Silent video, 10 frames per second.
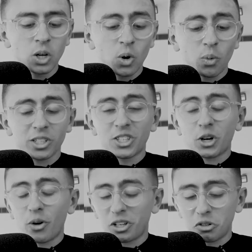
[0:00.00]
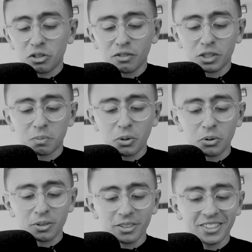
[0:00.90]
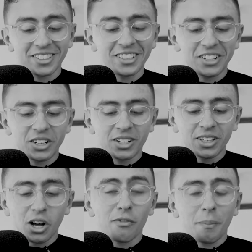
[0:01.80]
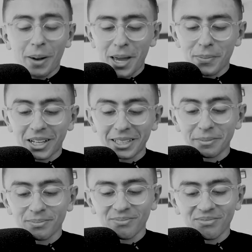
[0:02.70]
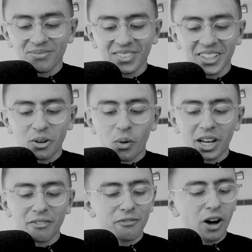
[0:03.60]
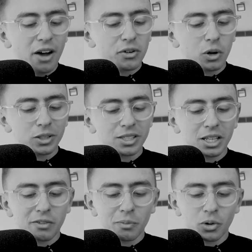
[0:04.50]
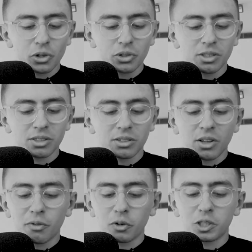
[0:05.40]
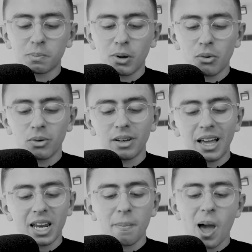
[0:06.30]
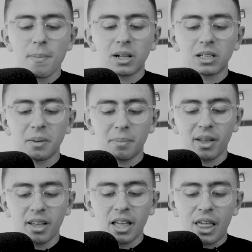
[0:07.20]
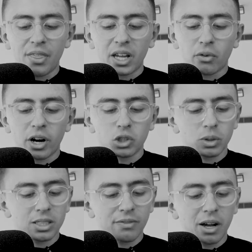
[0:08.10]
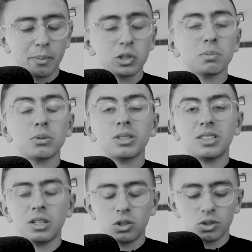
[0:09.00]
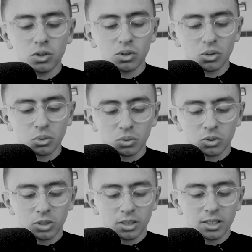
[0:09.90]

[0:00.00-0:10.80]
What is the correct use of a spoon? Of a paperclip? Why can 5-year-olds think of more uses for a spoon and a paperclip than graduates of our most prestigious schools?